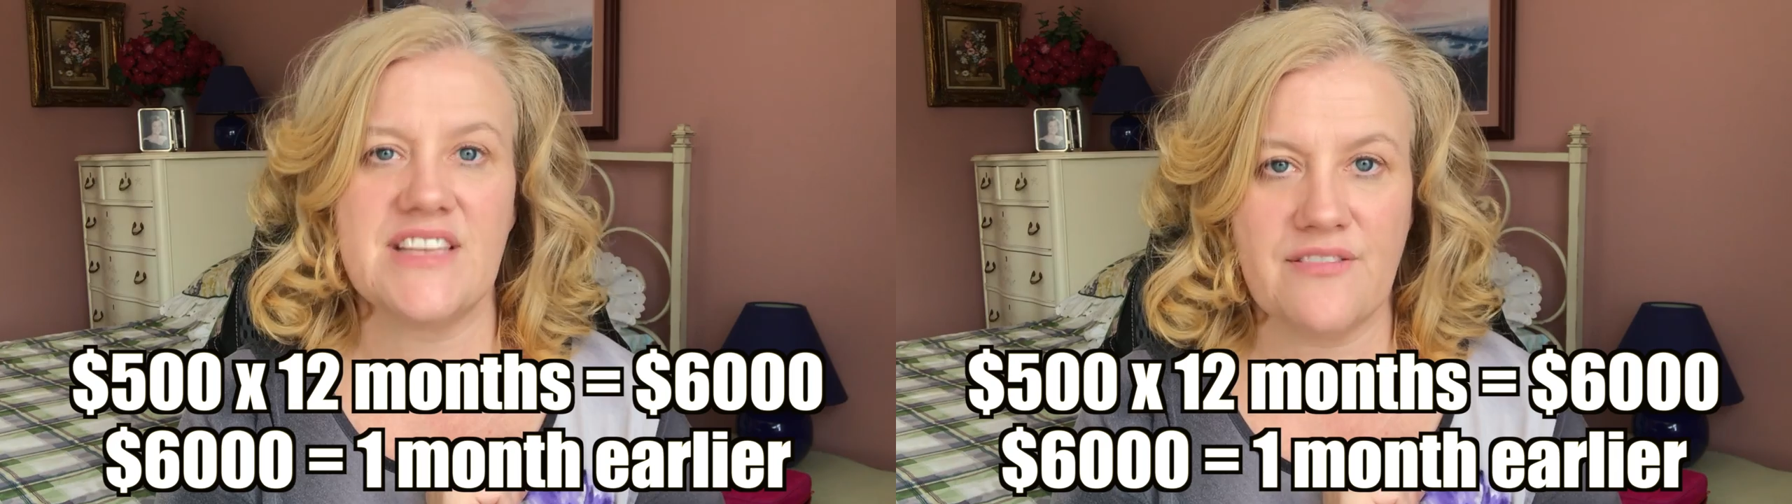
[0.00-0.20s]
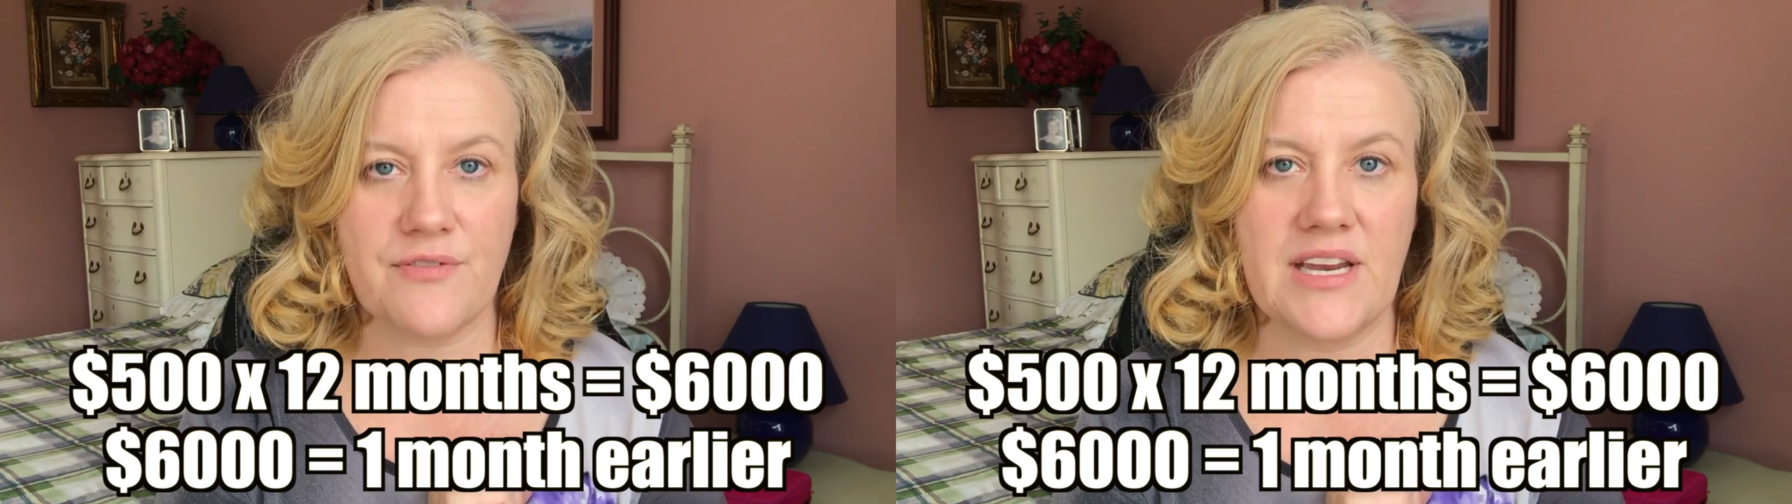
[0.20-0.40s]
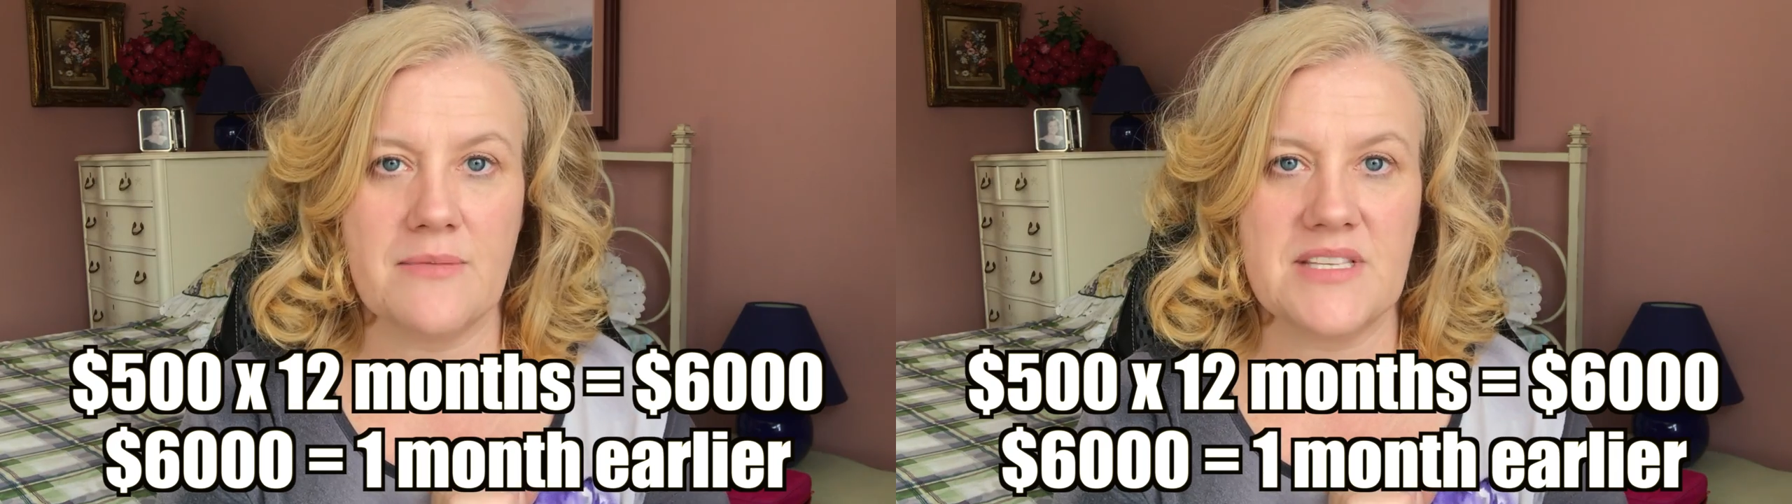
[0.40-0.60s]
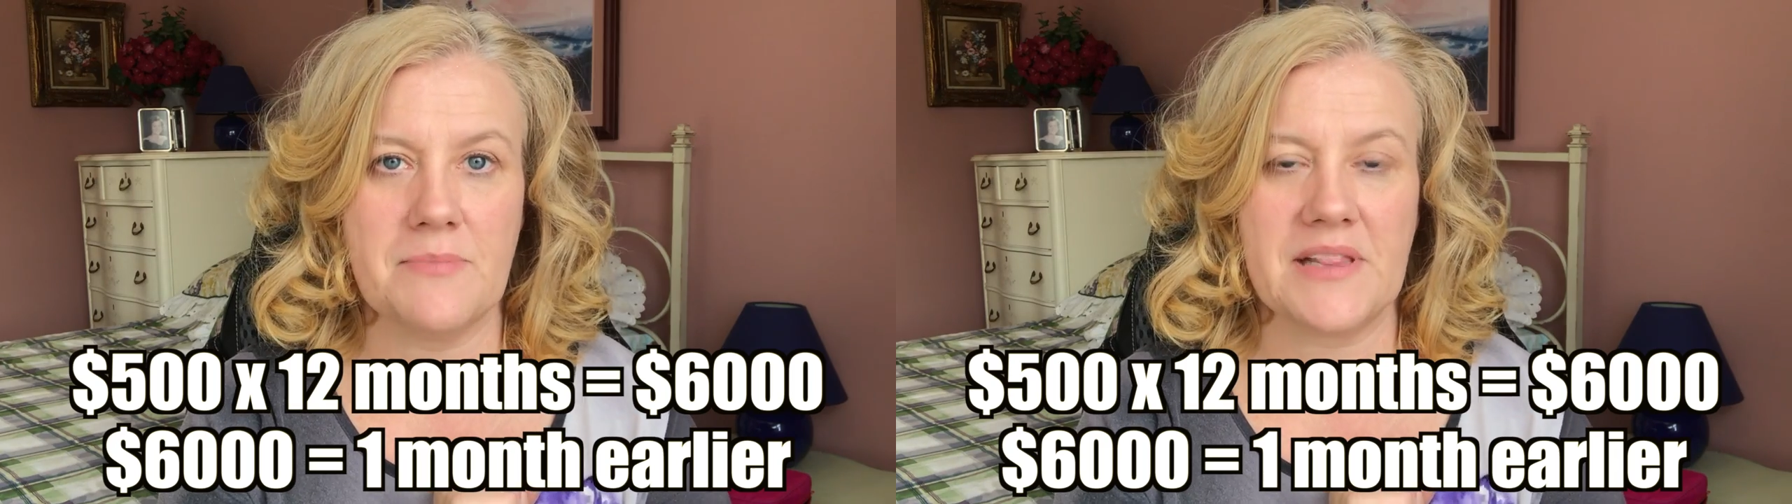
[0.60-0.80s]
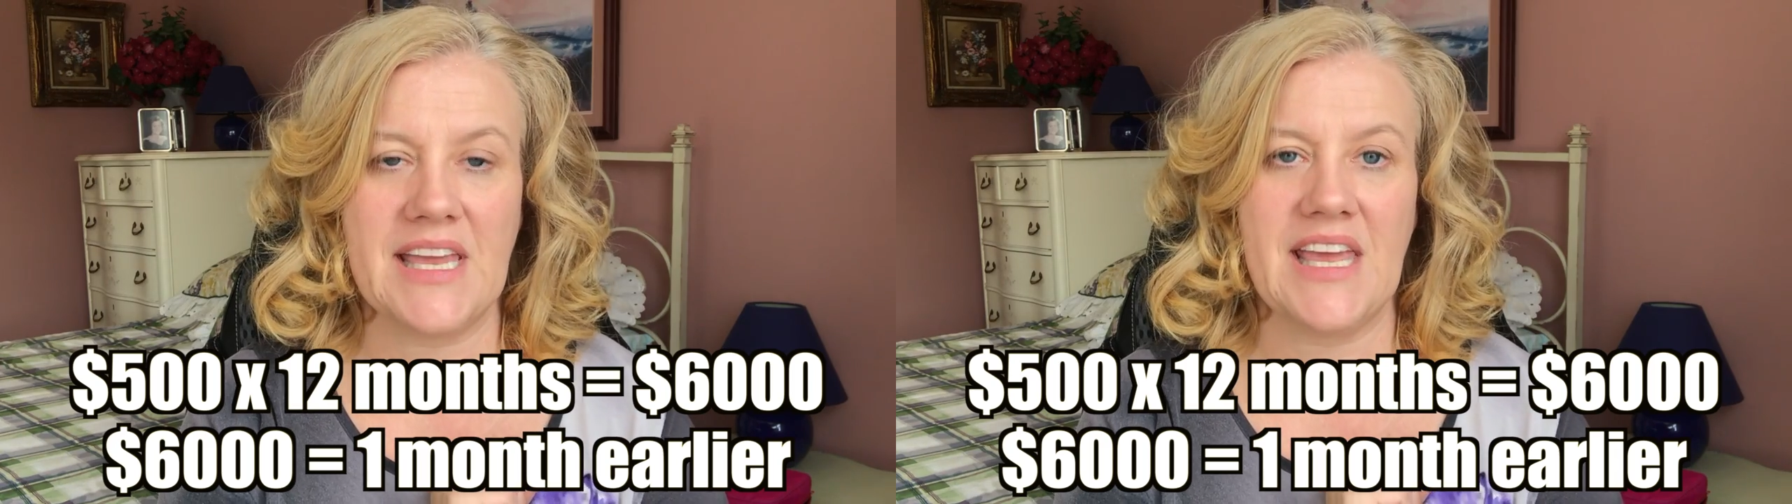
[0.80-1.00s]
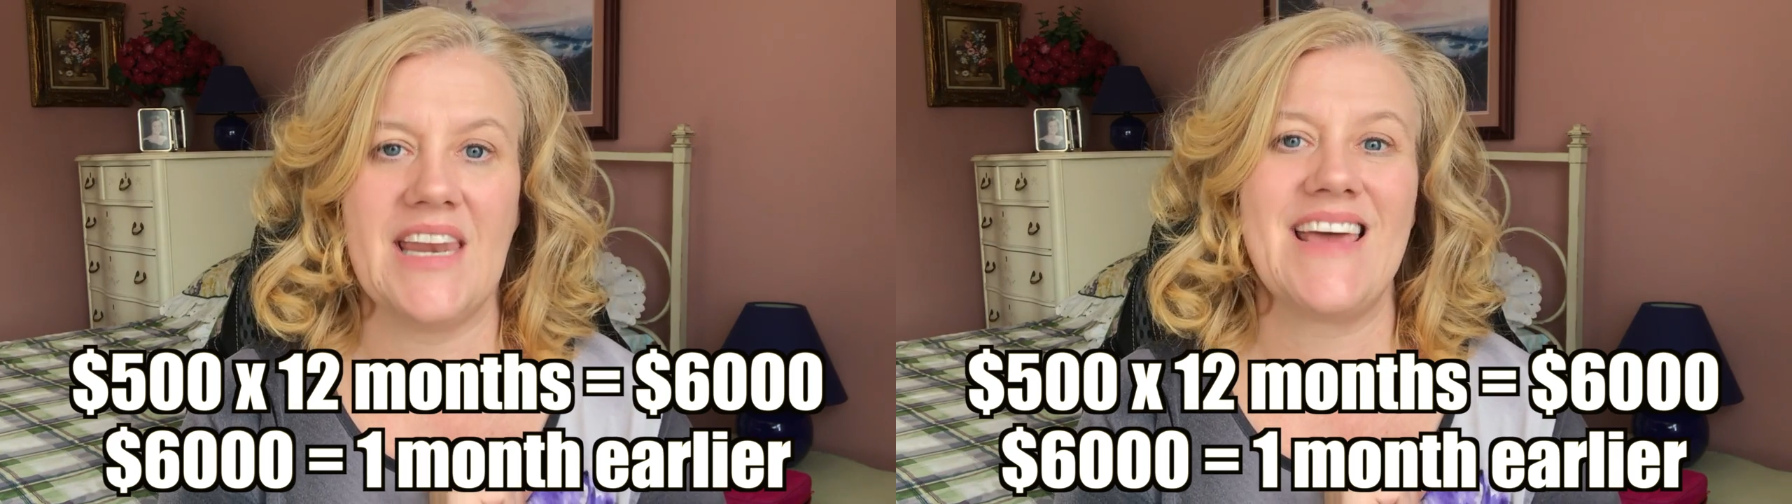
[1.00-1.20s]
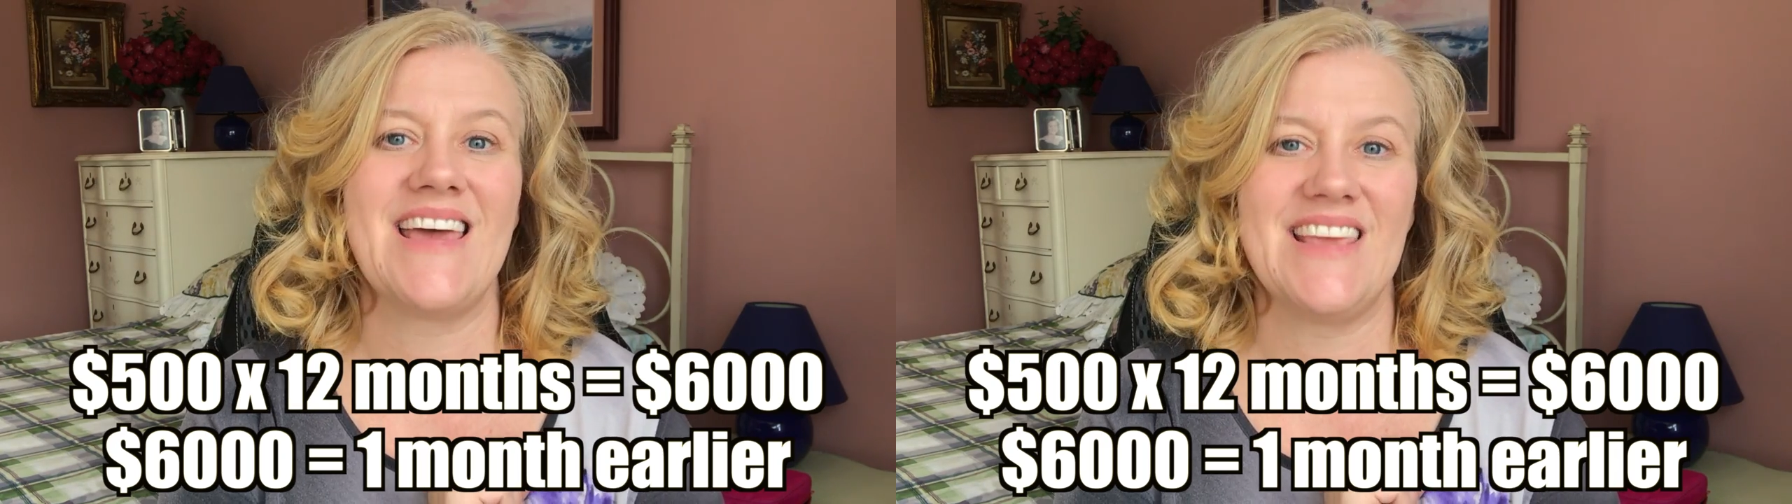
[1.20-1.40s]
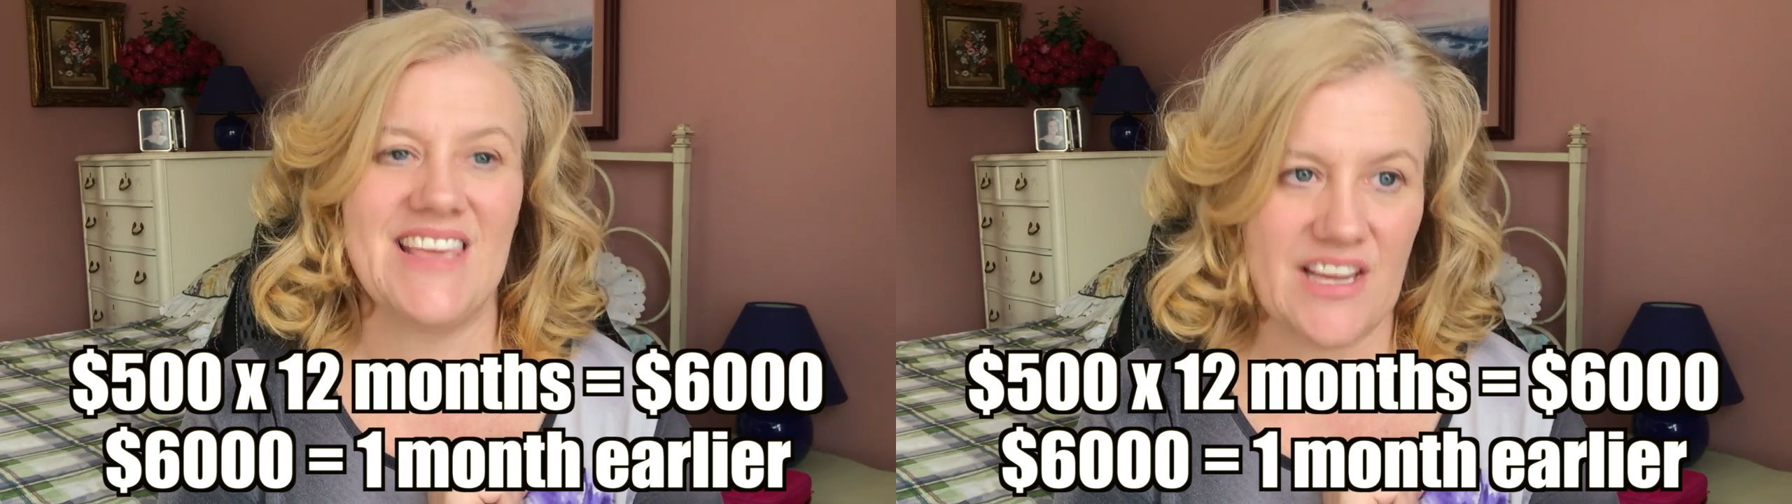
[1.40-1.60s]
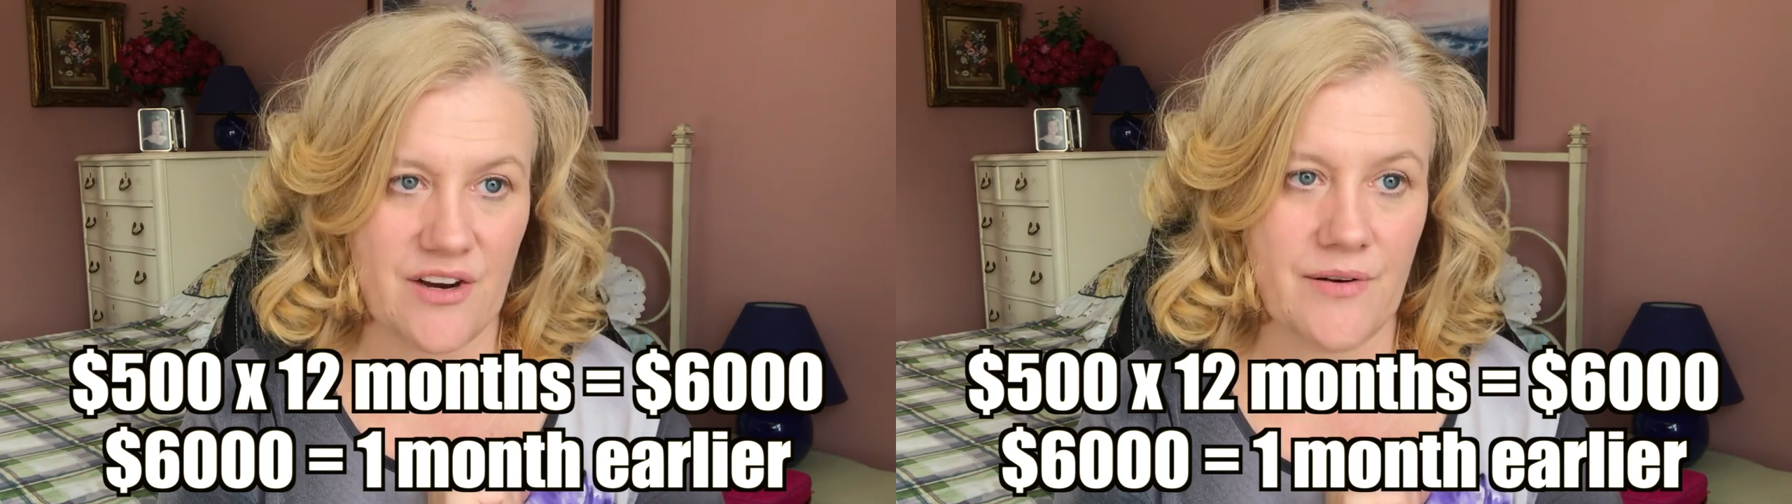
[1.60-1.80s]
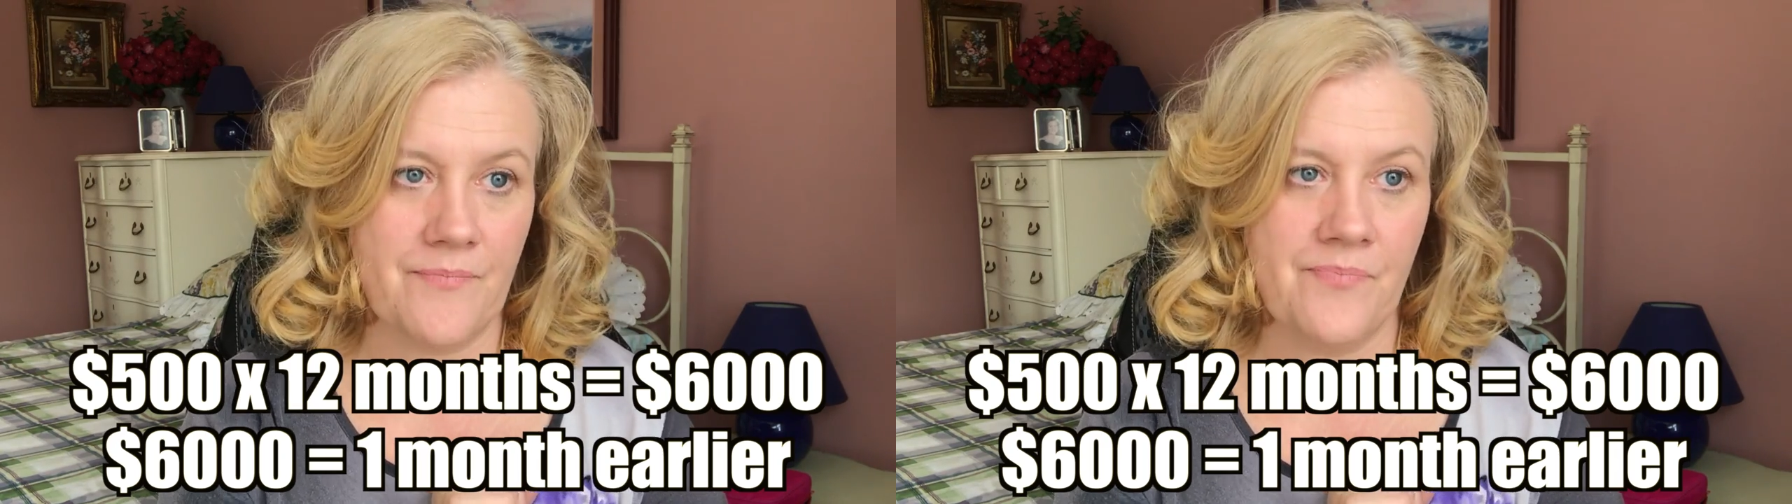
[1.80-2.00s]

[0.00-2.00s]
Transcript: Dave Ramsey plan a year.